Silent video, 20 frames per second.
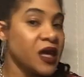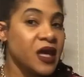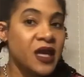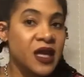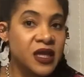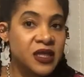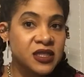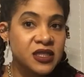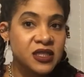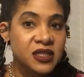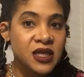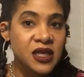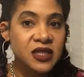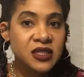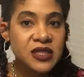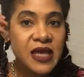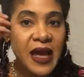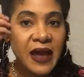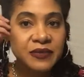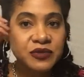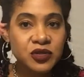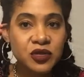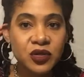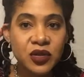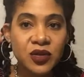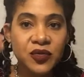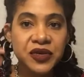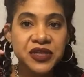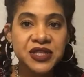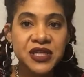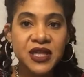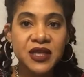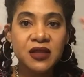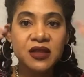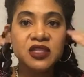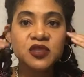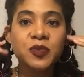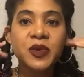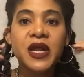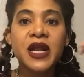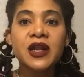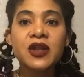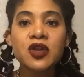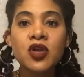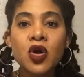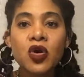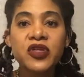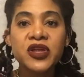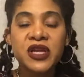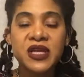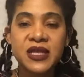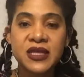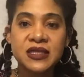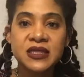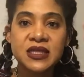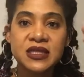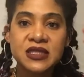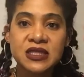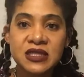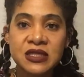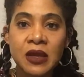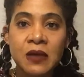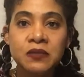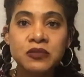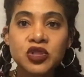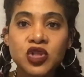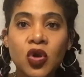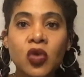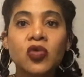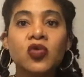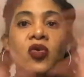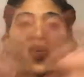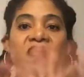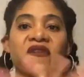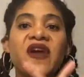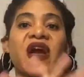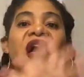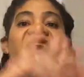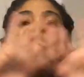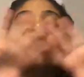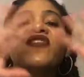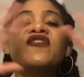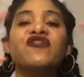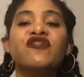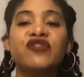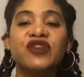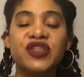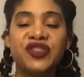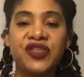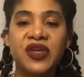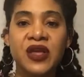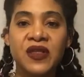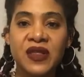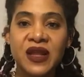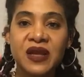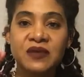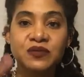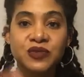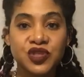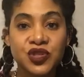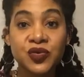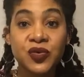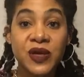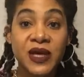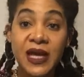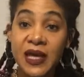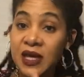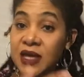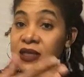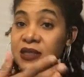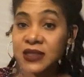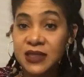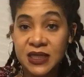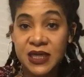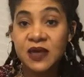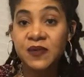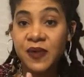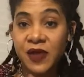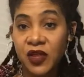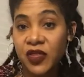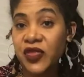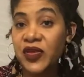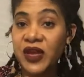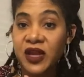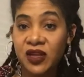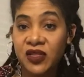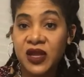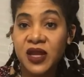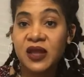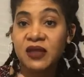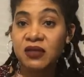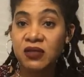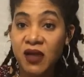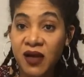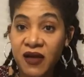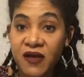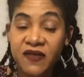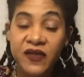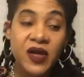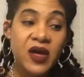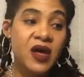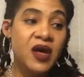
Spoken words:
it's absolutely ridiculous, but I know that it is the sum total of everything that I'm doing to keep healthy hair that I love.